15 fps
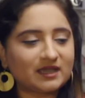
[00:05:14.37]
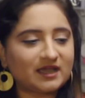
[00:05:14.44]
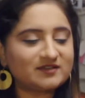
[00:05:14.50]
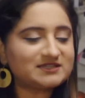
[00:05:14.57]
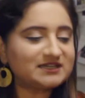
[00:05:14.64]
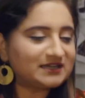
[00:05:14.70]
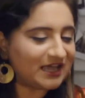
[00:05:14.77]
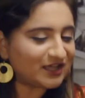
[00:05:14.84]
I
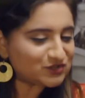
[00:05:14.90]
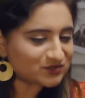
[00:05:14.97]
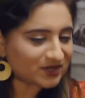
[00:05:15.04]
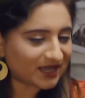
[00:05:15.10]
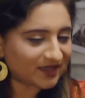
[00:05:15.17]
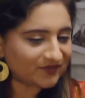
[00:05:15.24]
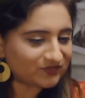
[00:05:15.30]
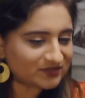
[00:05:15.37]
was like, Dad, so
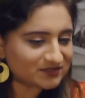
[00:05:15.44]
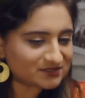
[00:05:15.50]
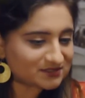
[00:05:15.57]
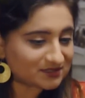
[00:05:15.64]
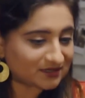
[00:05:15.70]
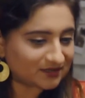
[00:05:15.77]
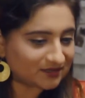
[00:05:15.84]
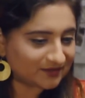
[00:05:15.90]
I have
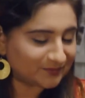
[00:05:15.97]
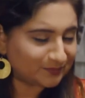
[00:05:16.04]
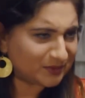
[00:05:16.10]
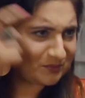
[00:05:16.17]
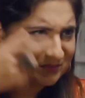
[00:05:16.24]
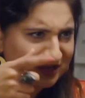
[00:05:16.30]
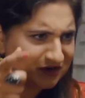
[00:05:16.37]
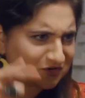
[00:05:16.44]
this
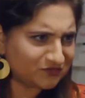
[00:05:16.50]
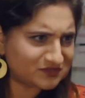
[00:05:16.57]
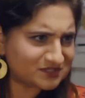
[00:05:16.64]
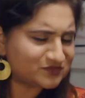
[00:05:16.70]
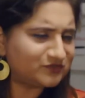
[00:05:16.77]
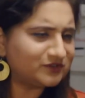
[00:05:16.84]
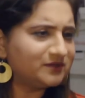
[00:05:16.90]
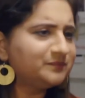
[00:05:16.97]
premiere of
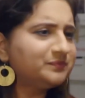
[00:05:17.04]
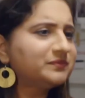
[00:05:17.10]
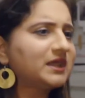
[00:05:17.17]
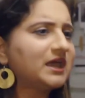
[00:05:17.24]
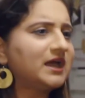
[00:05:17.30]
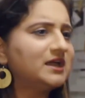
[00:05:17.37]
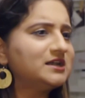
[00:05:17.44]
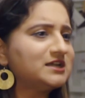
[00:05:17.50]
this film
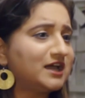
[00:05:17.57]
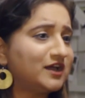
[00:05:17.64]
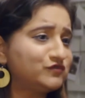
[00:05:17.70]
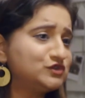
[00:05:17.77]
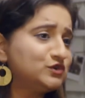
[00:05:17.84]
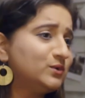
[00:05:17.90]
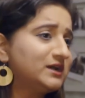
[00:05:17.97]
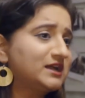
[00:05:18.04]
and I
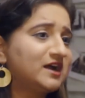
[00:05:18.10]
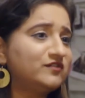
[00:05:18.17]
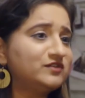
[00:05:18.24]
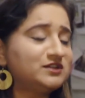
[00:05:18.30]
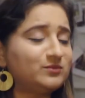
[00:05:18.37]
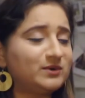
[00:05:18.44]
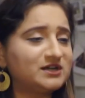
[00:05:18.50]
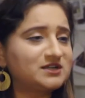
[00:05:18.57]
have to go and
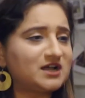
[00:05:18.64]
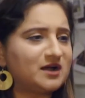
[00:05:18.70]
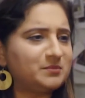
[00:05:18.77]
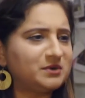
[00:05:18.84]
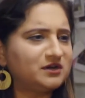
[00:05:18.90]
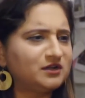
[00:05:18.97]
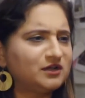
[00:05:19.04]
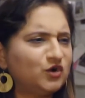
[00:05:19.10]
cover the red
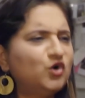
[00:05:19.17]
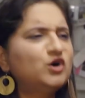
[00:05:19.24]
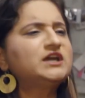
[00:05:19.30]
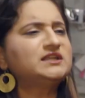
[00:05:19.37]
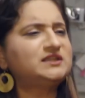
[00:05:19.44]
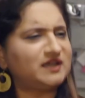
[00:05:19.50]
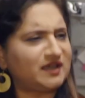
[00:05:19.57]
carpet. Okay,